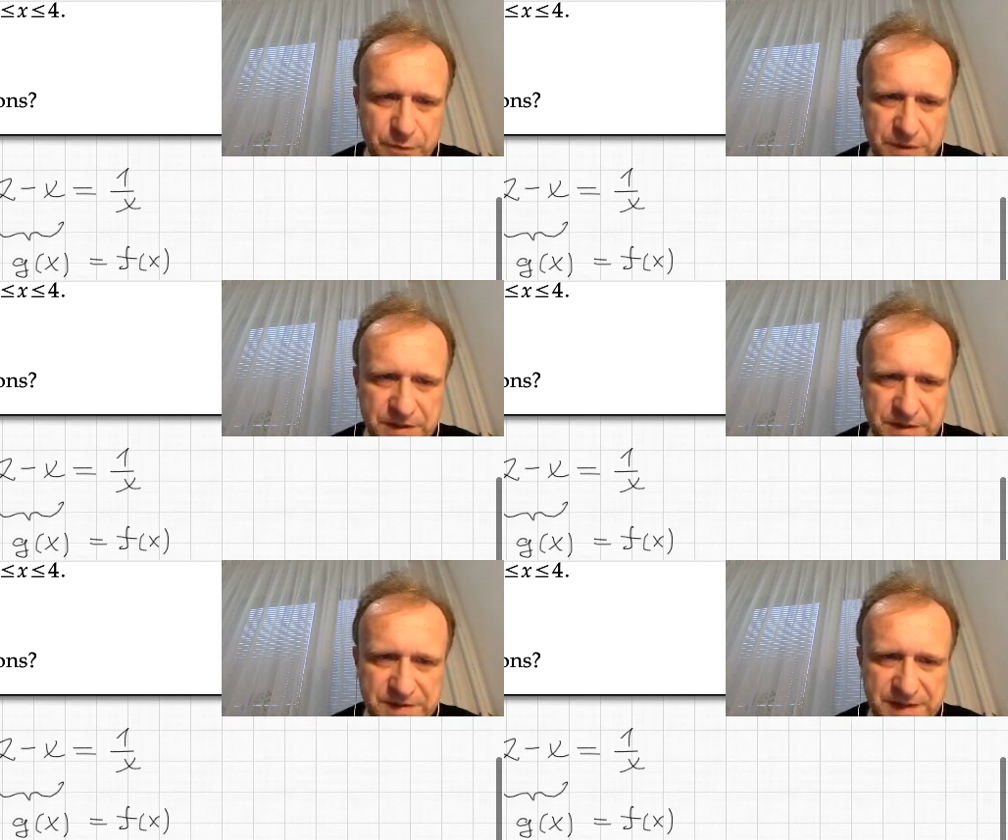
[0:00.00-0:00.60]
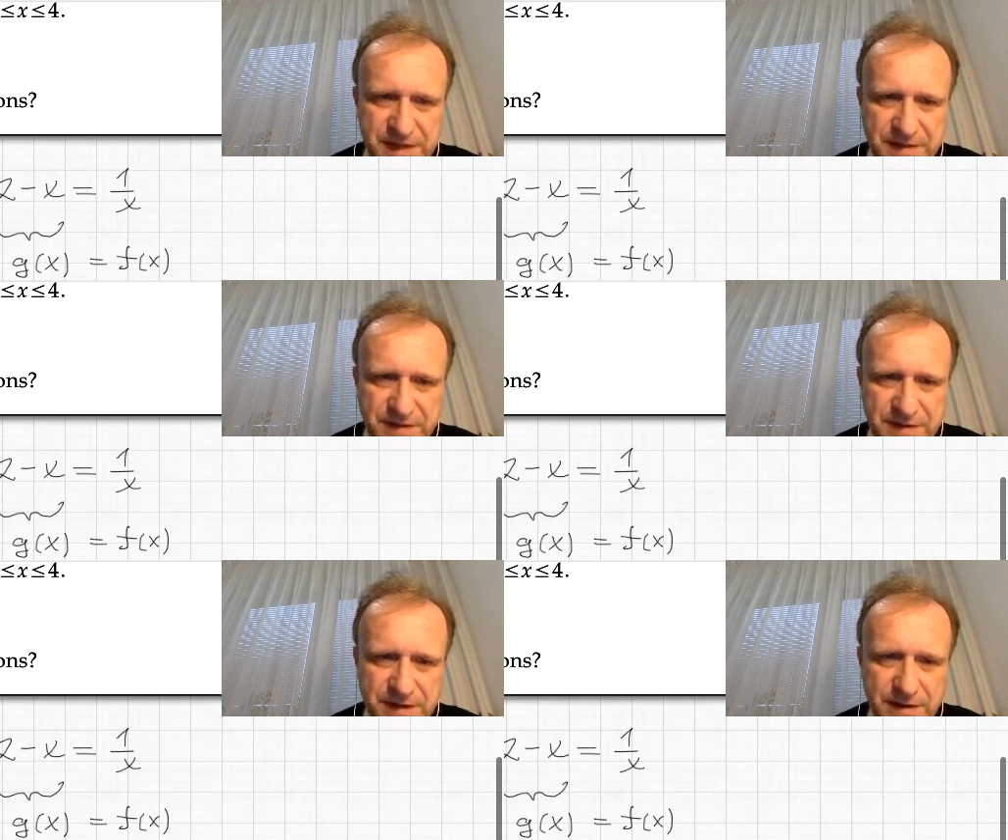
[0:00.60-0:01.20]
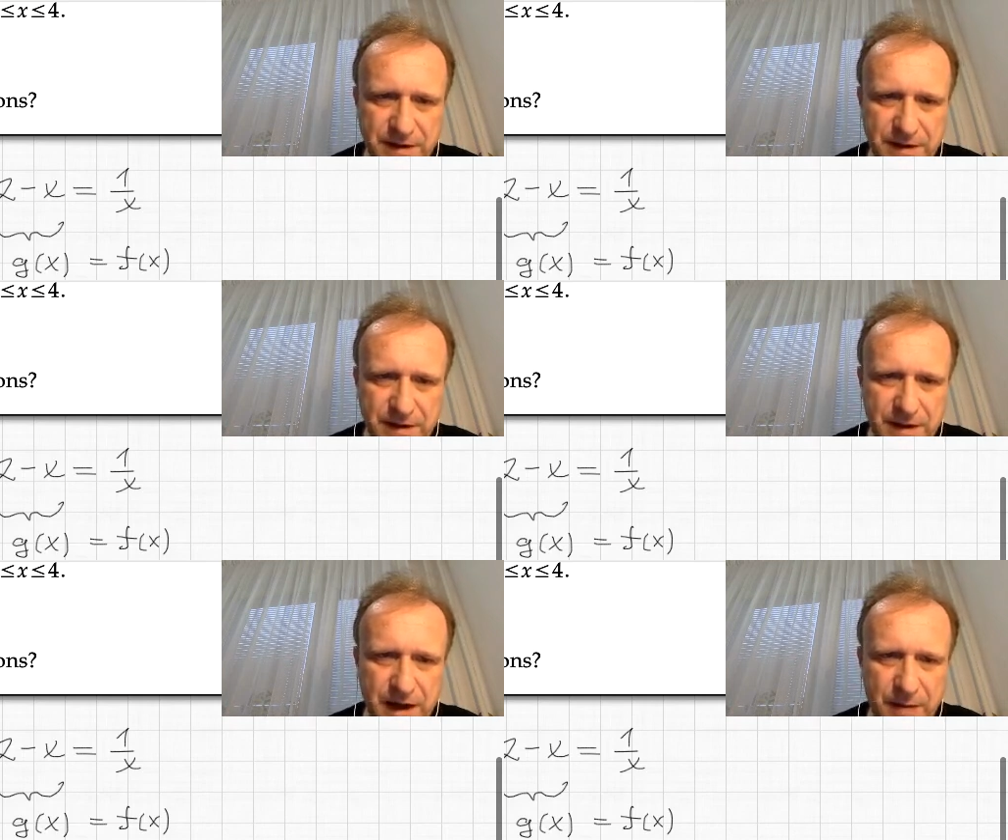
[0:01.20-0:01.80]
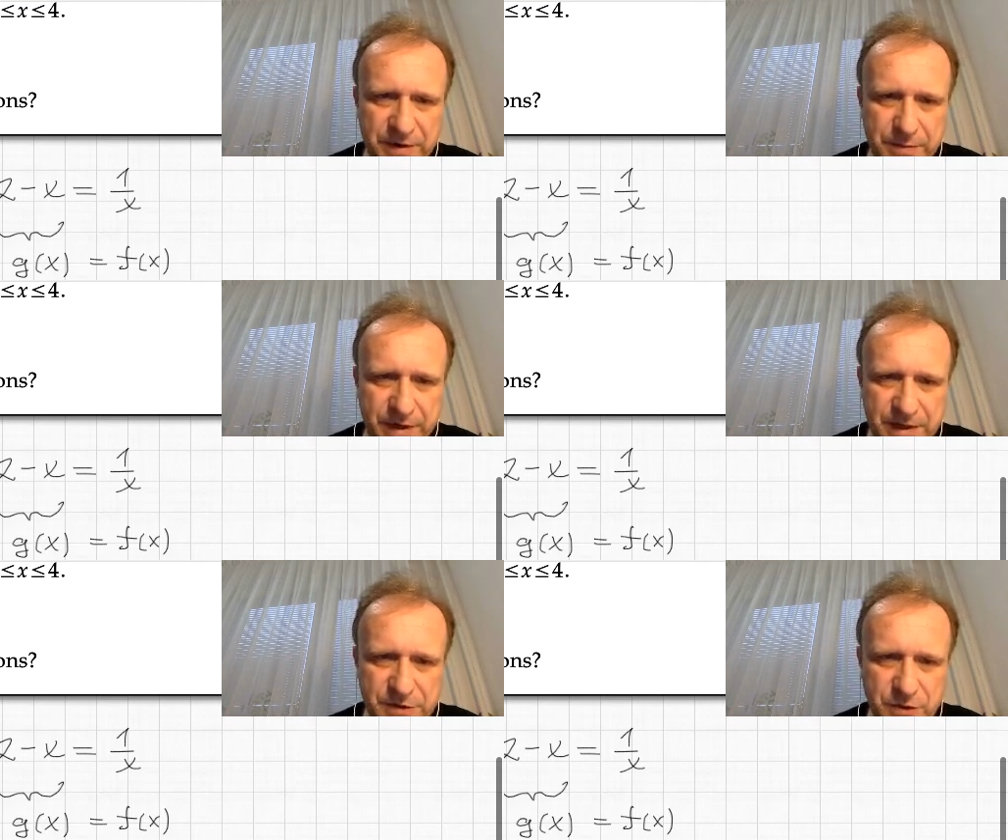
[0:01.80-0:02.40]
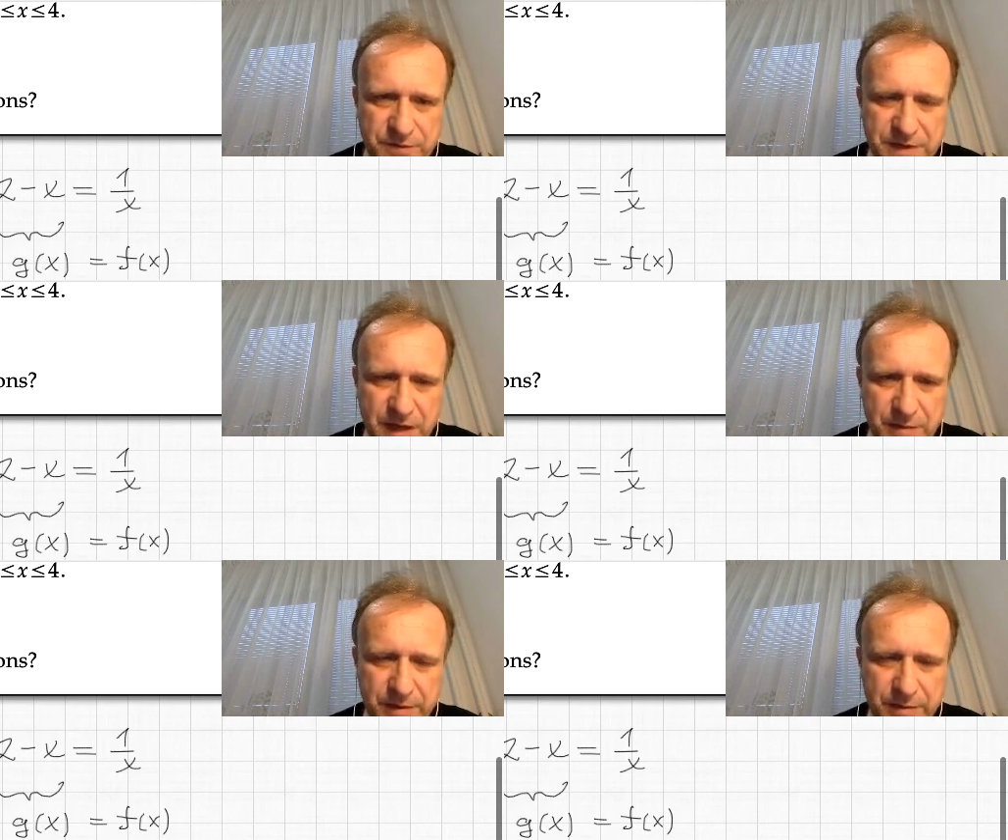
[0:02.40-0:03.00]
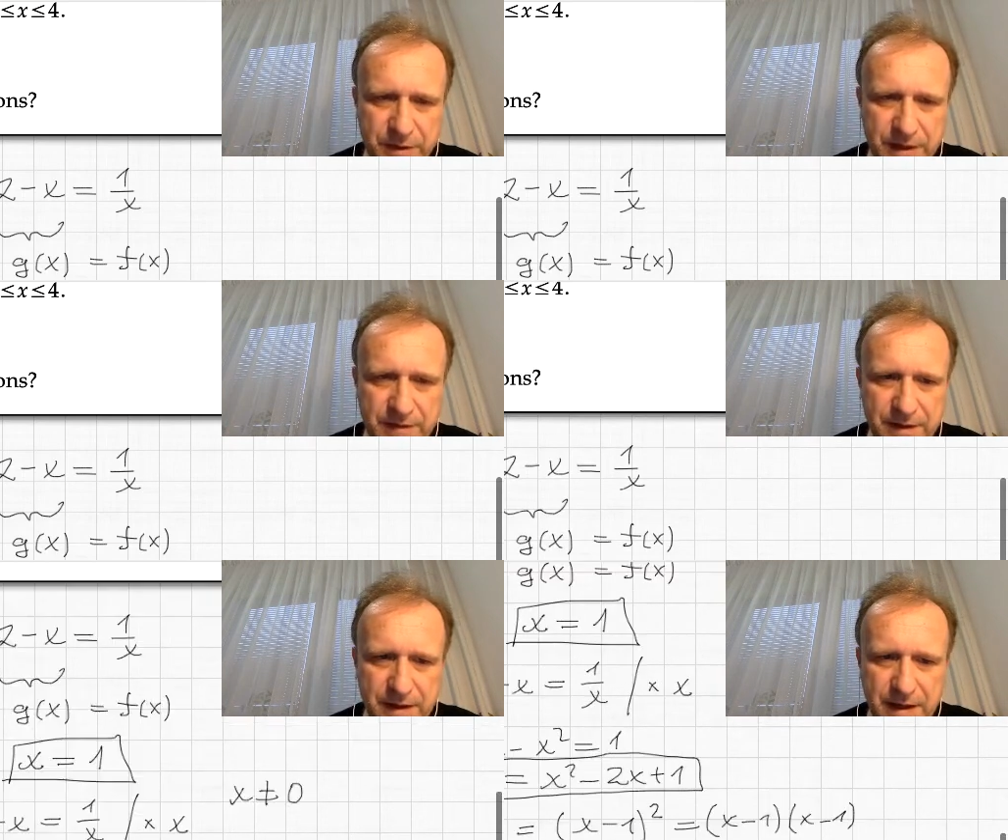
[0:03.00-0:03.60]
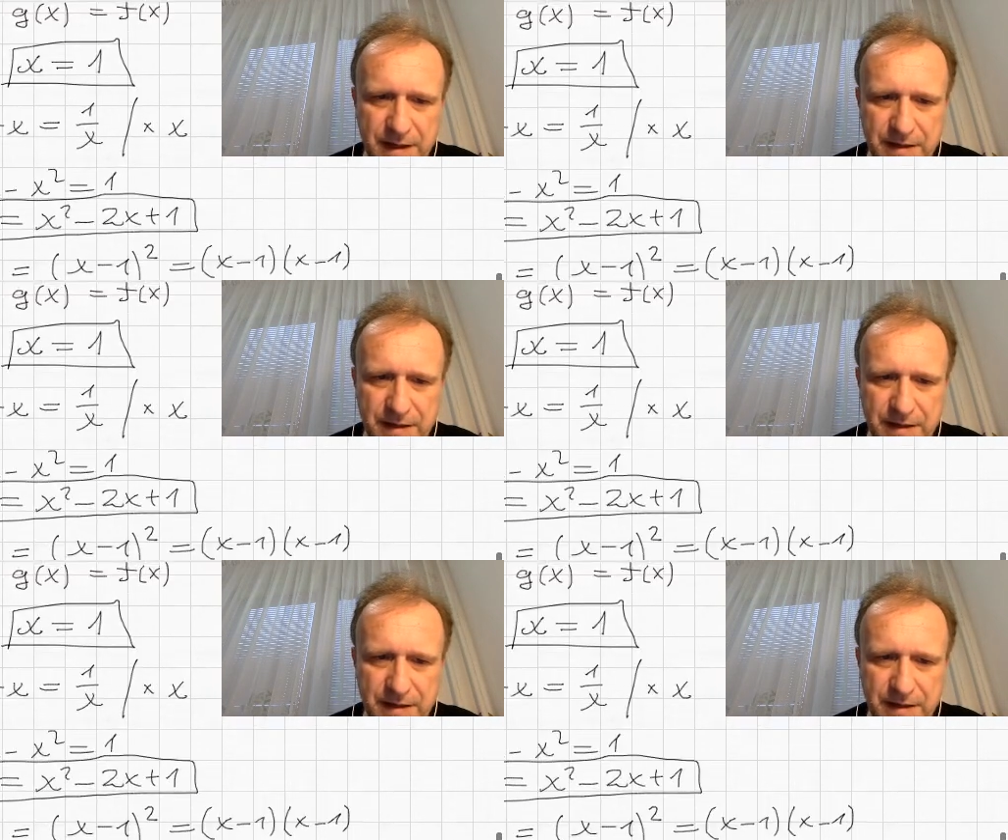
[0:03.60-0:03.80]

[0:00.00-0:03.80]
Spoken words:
intersect the upper branch of the hyperbola, and